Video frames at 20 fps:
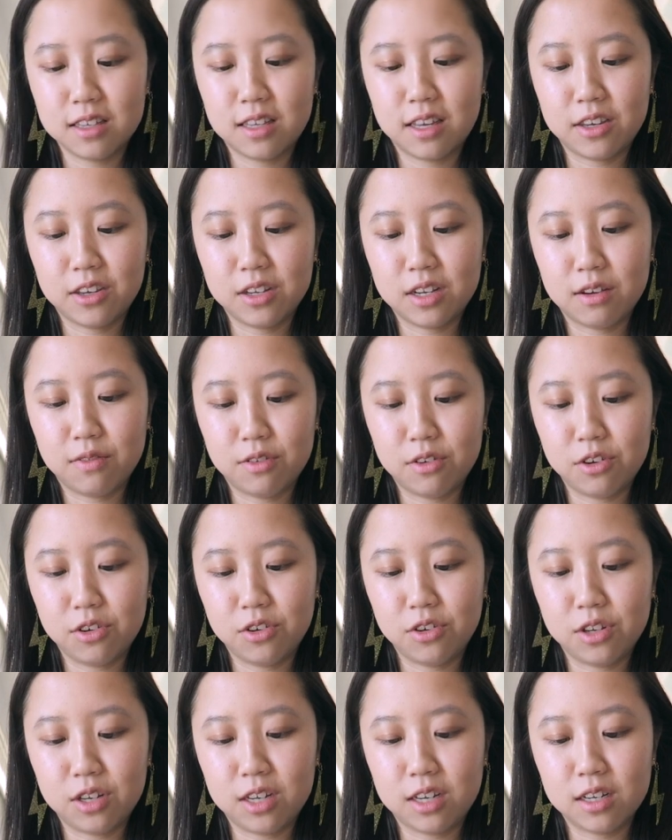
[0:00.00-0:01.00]
that you never
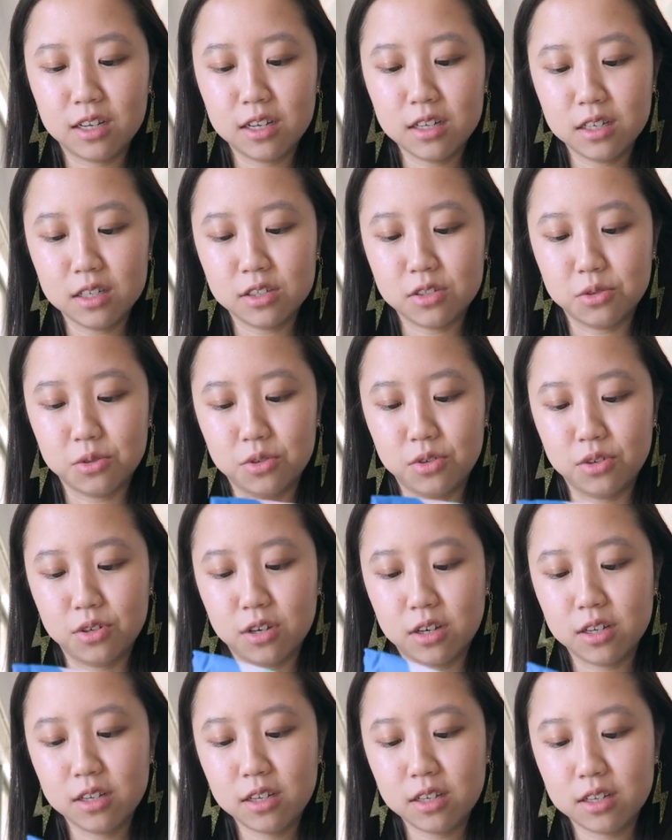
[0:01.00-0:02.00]
knew you needed until you
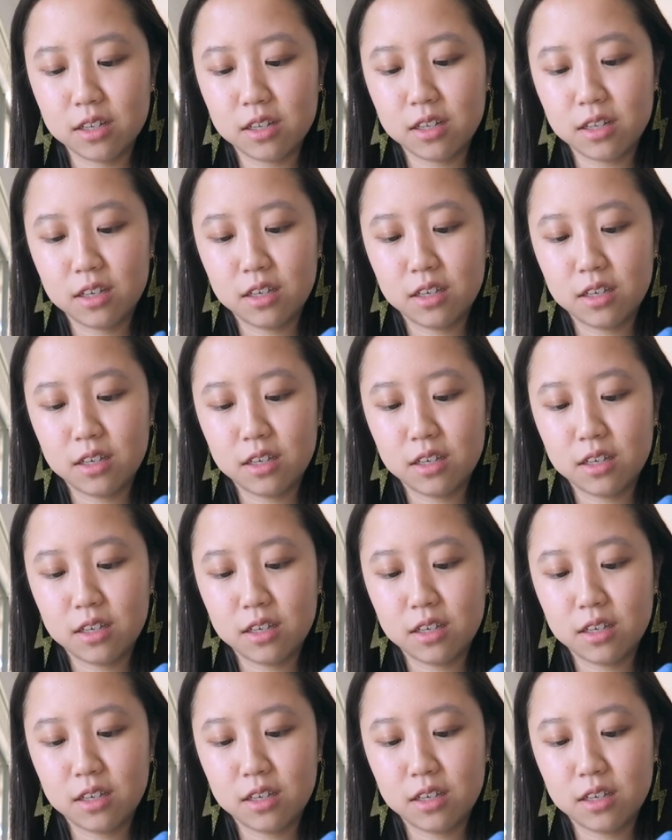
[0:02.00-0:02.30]
got it.